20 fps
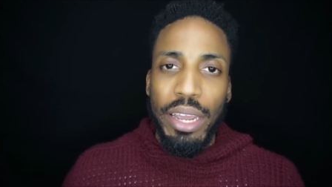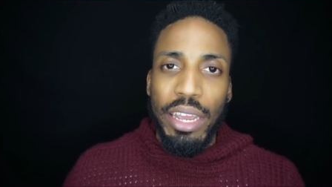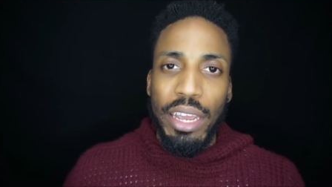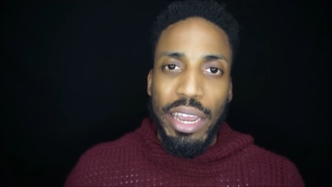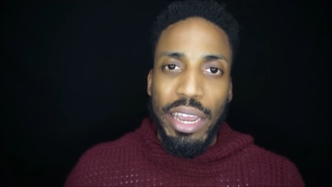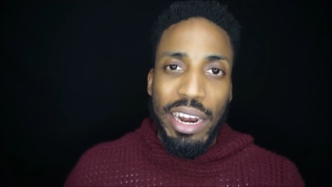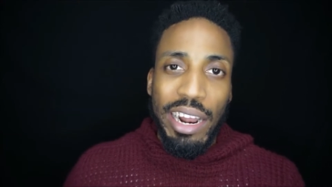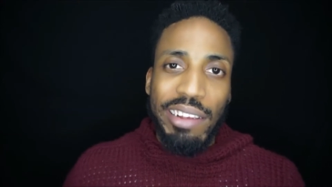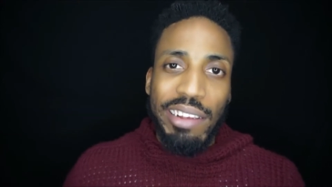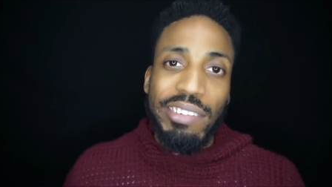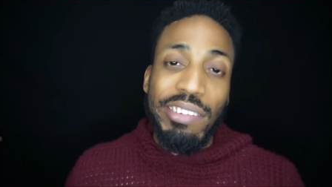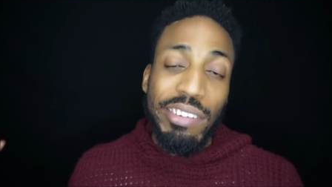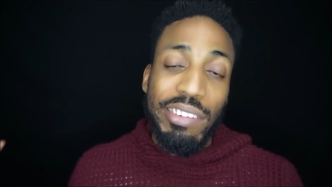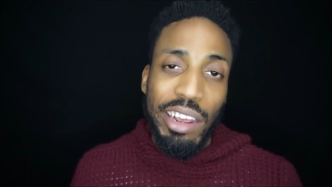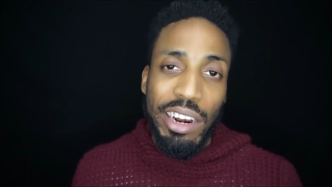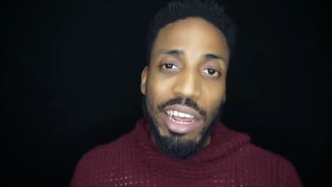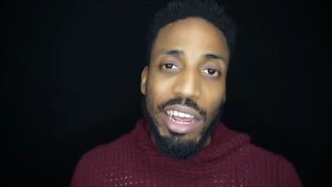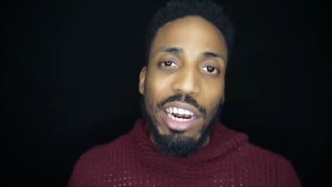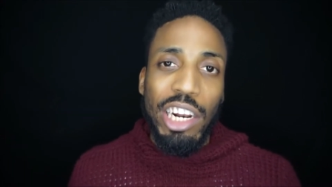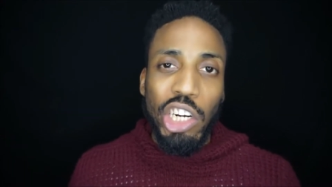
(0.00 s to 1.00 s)
it can get that
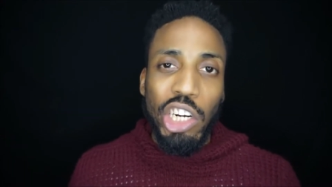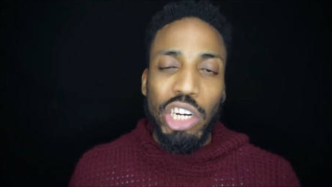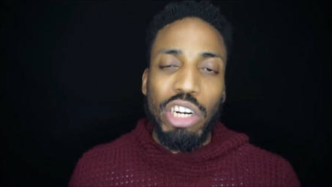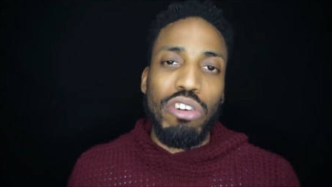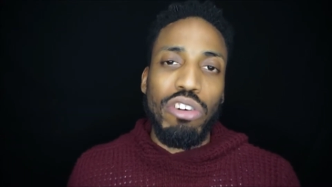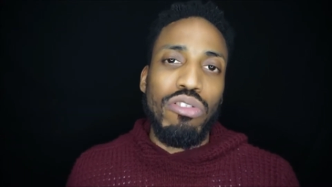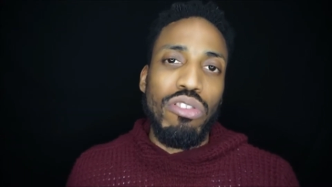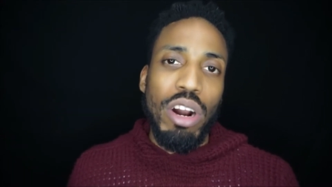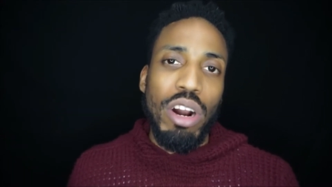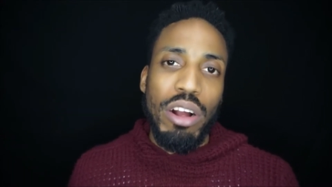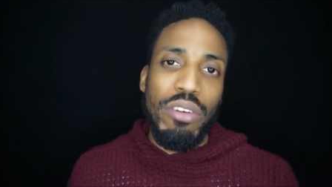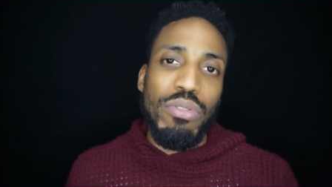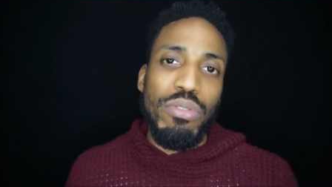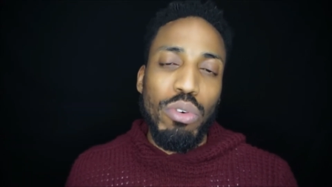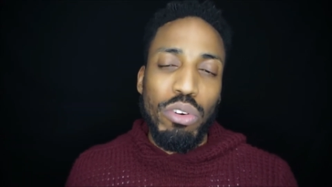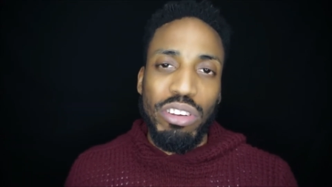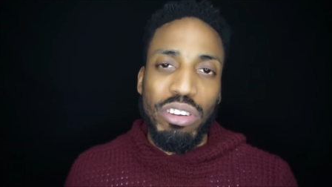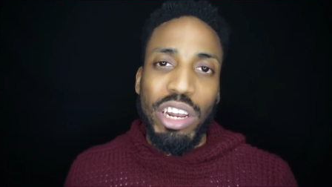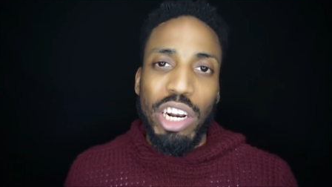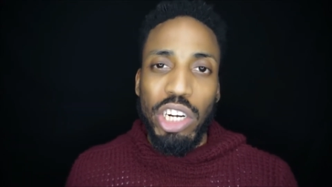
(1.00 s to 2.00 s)
sun energy, the raw
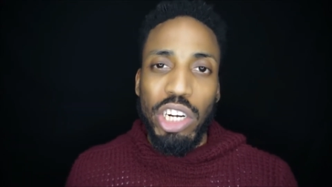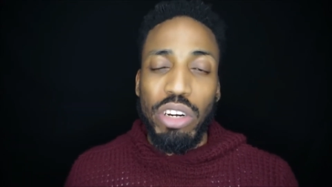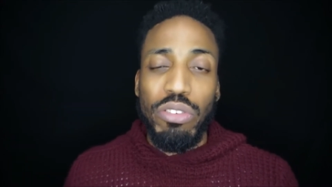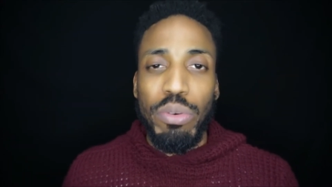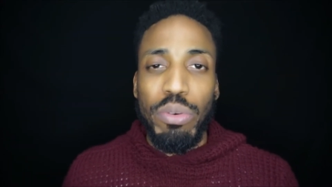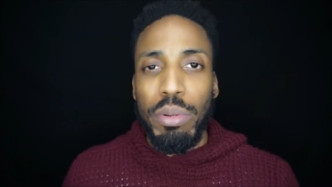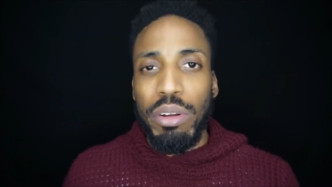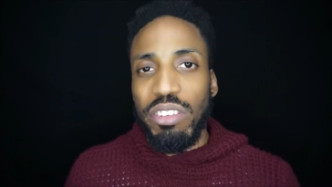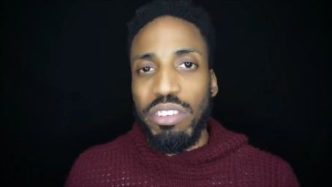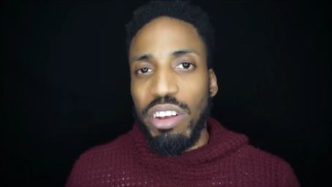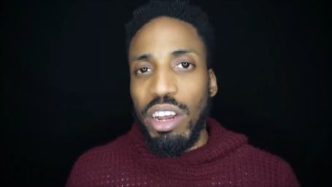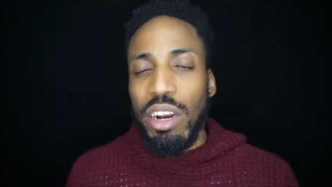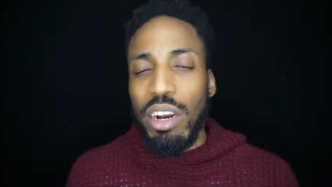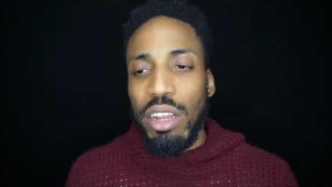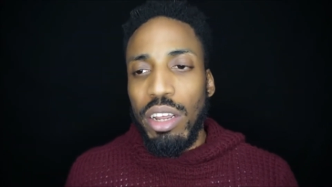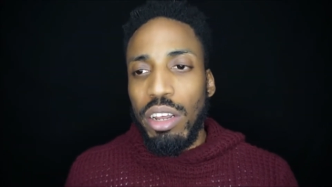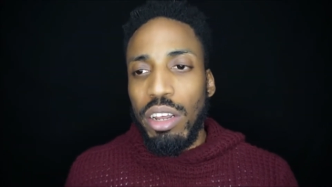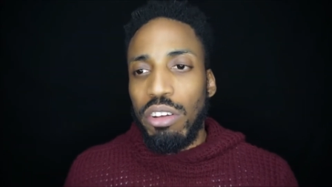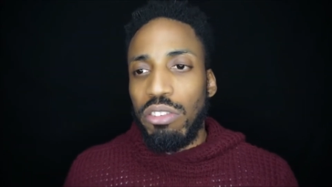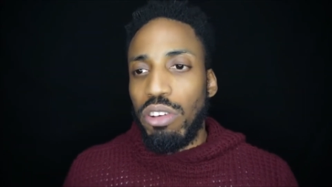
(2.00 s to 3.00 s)
force energy from the sun.